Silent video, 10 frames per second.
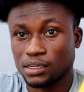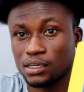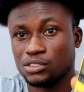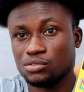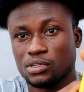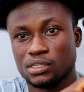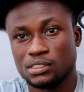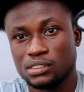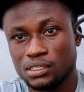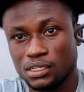As you can
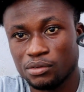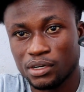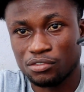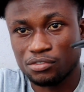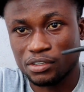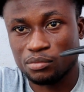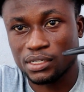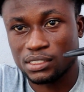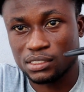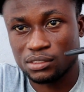see here, you have red
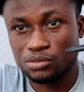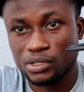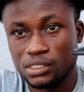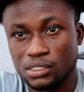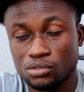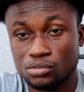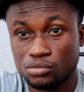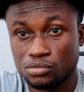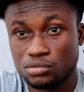button, red, yellow.